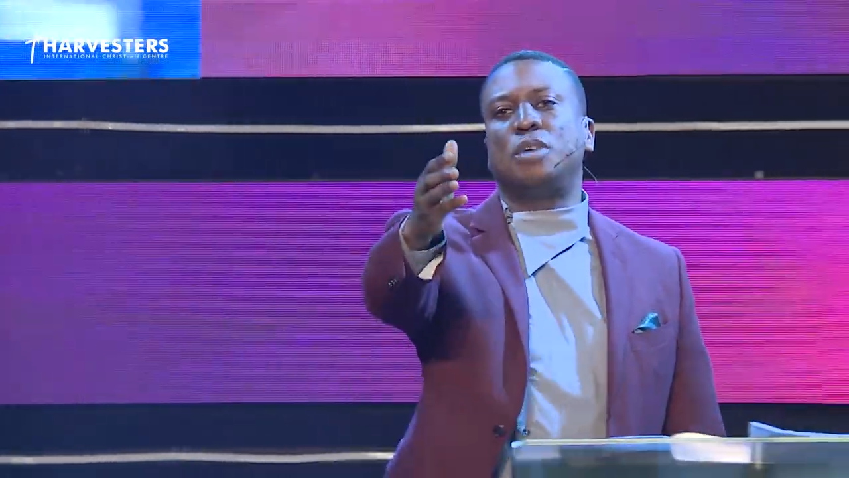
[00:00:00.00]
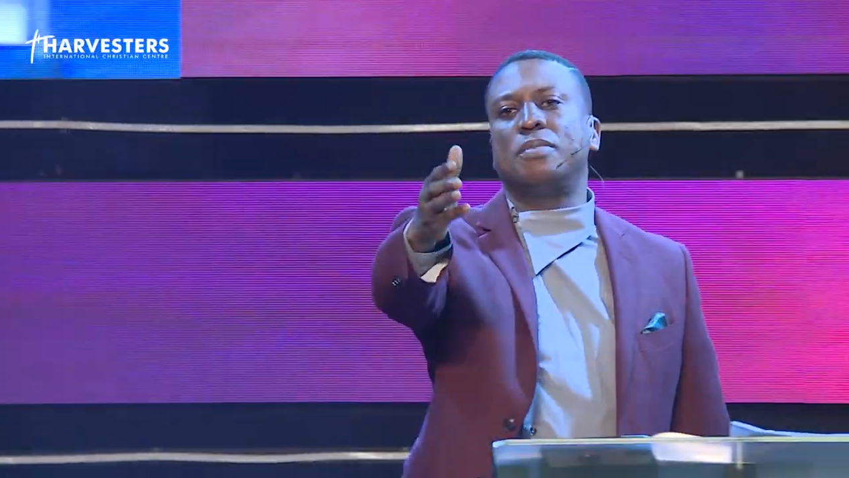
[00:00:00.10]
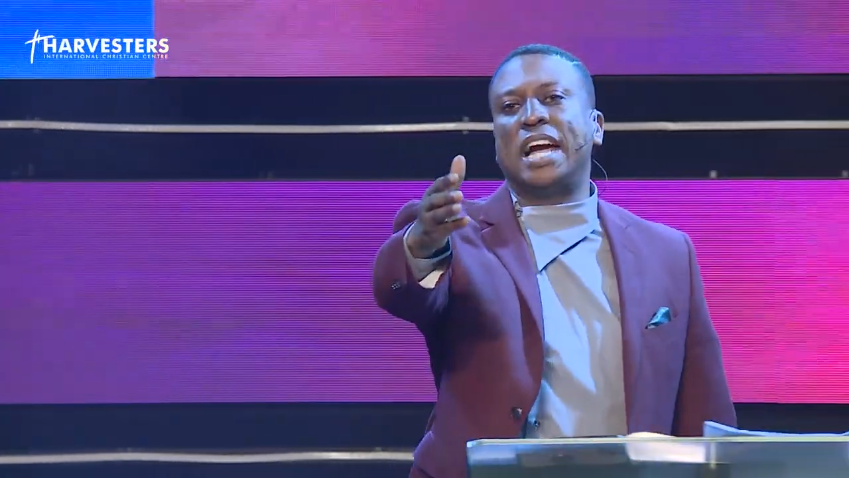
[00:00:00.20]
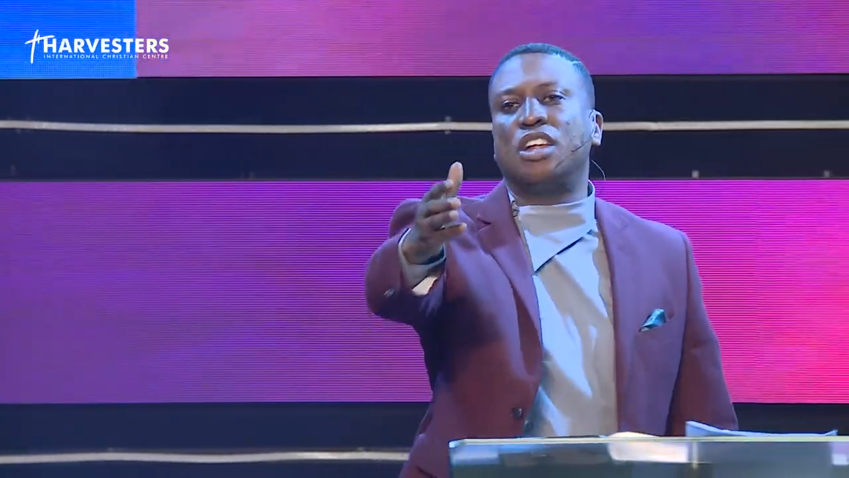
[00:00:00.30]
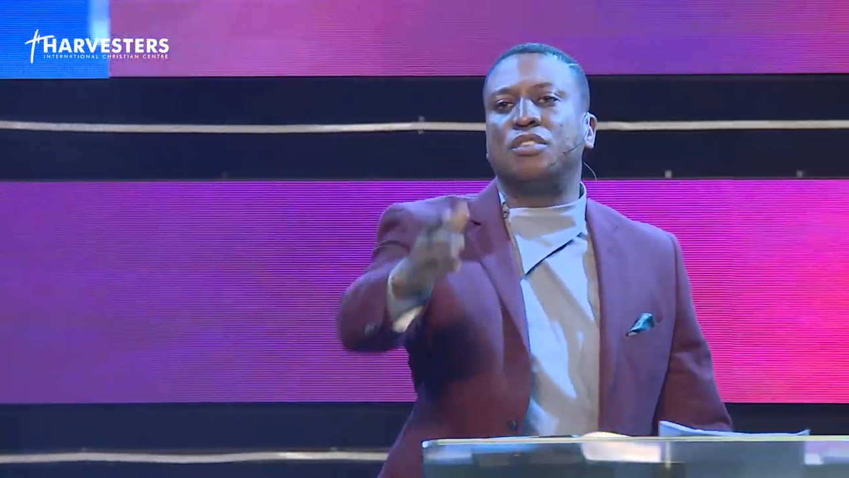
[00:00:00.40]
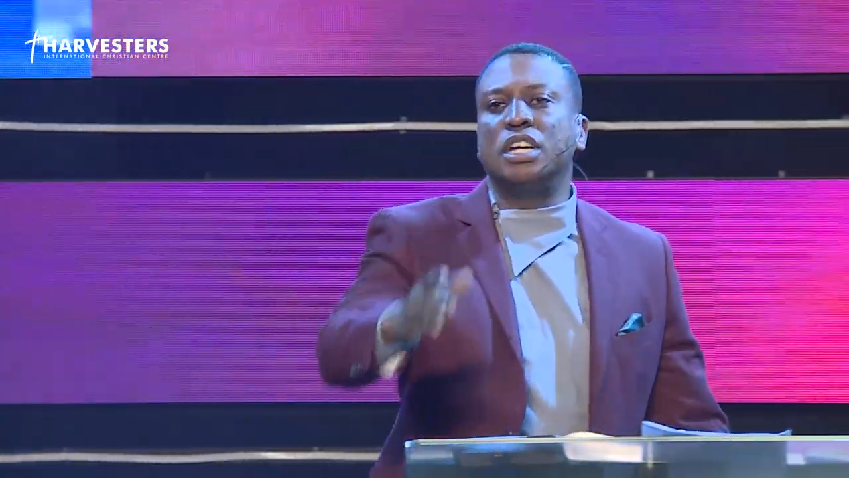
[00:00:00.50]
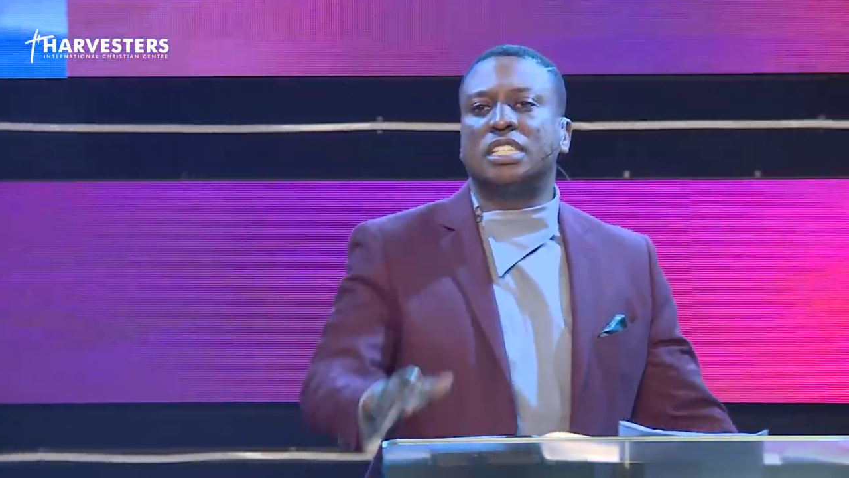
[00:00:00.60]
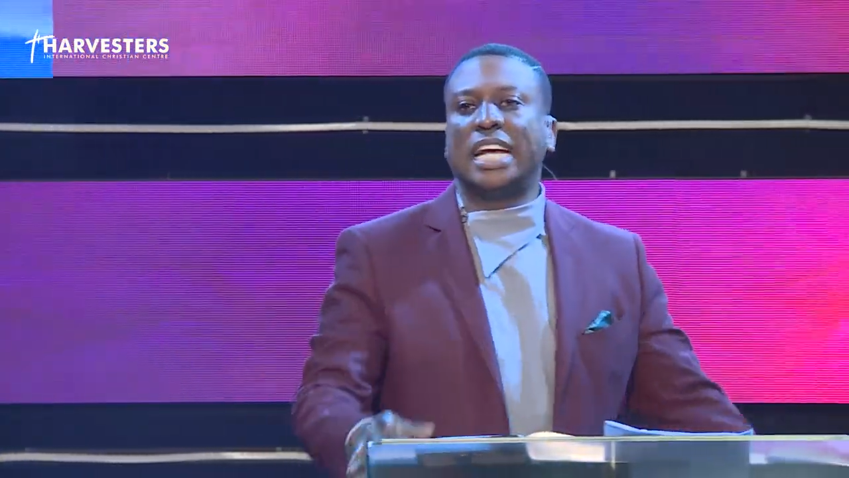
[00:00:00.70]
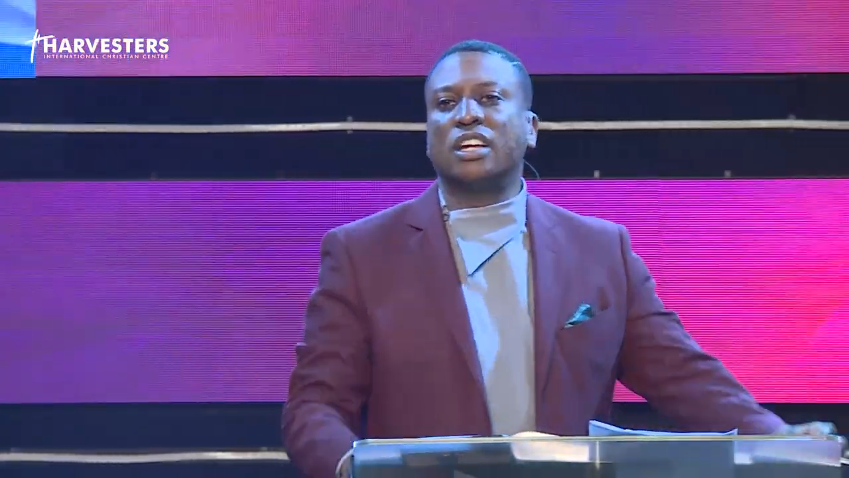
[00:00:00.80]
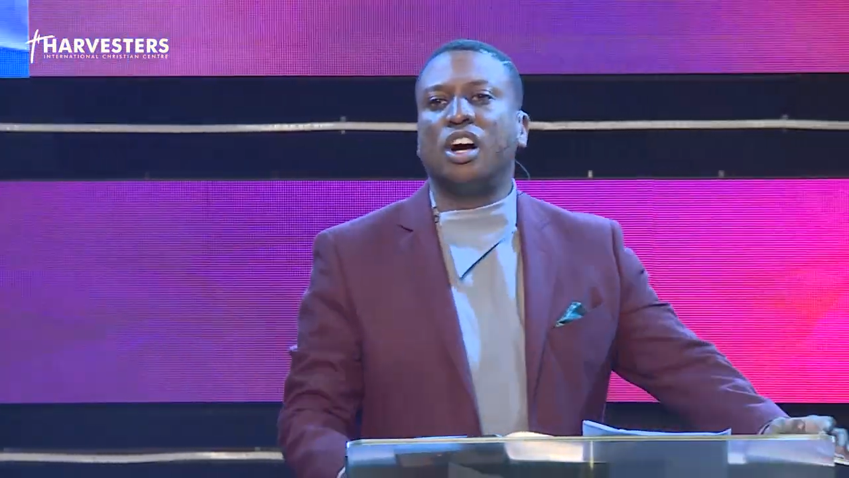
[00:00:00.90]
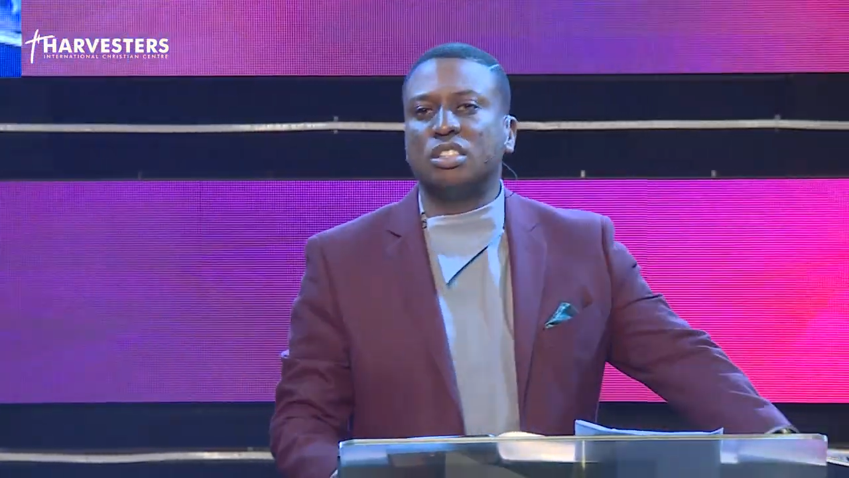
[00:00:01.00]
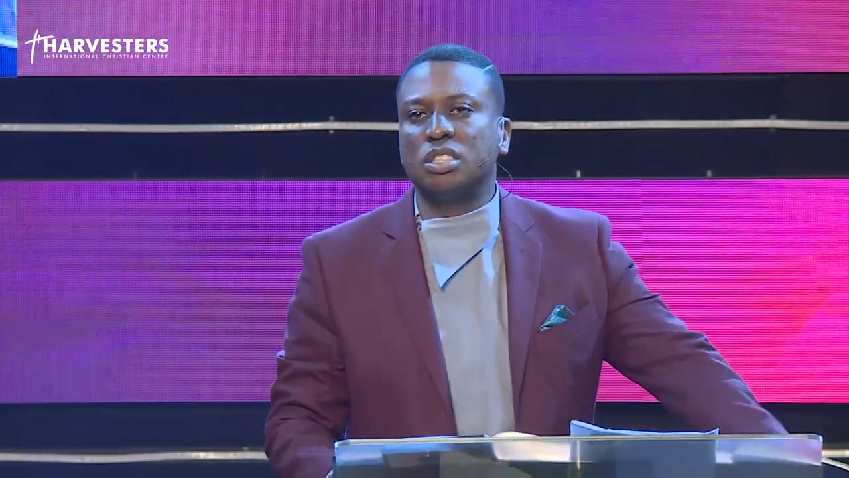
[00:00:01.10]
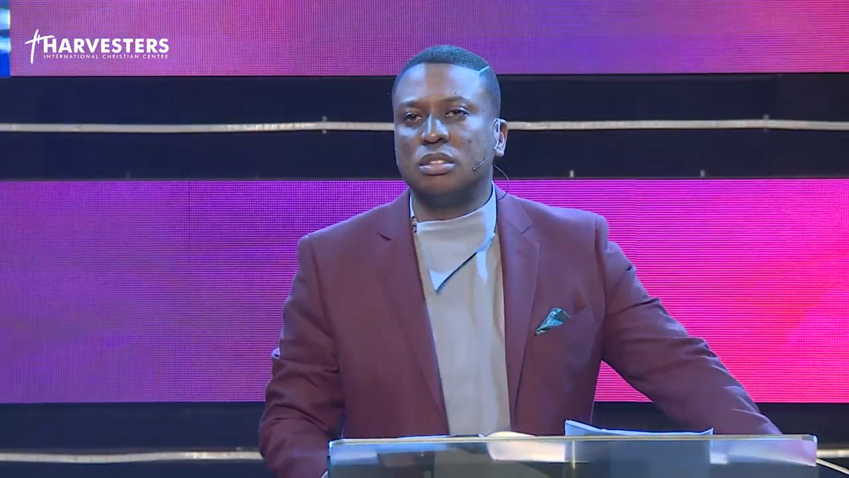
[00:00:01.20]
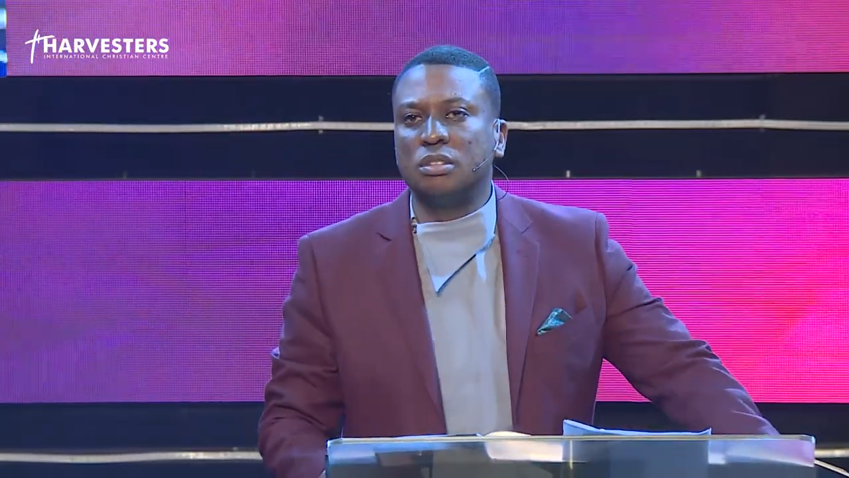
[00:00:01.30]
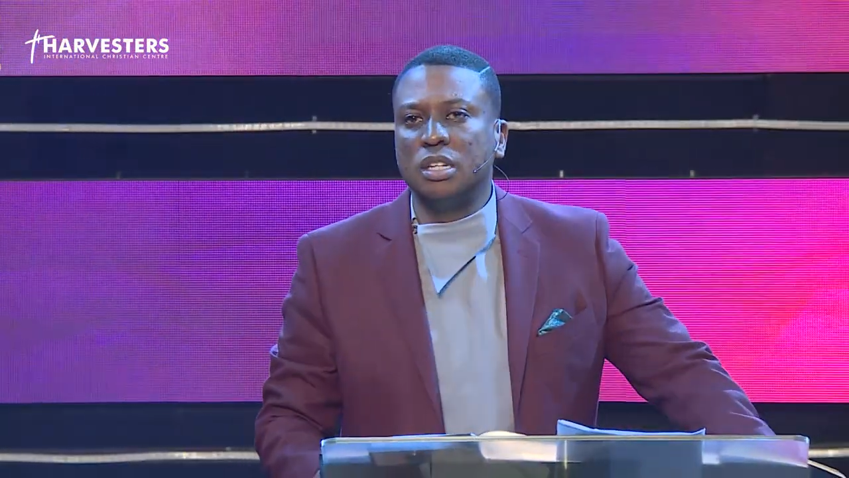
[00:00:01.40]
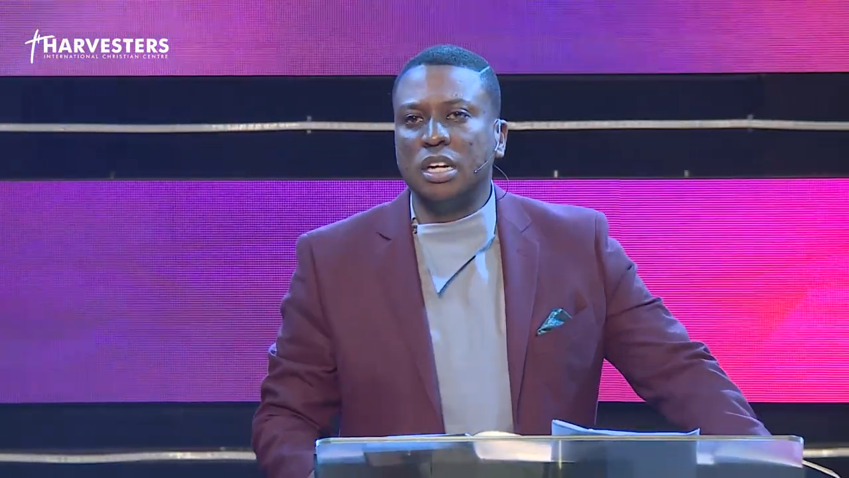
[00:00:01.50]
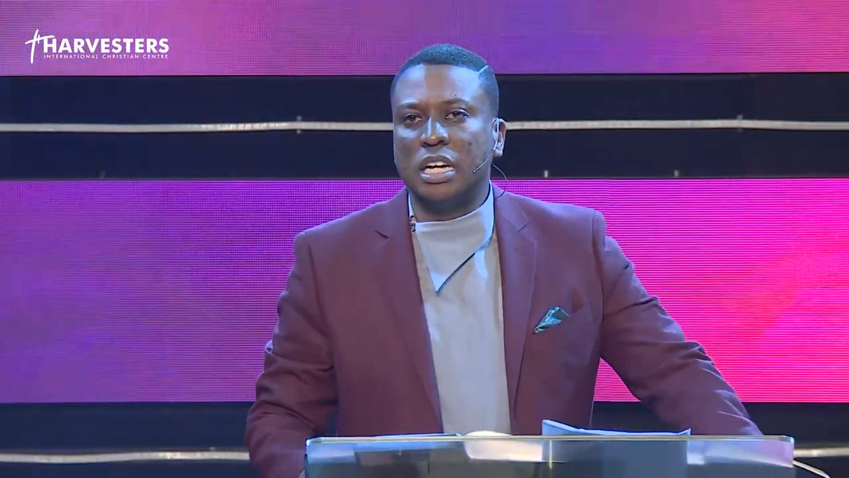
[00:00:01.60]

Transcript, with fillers: some kind of side hustle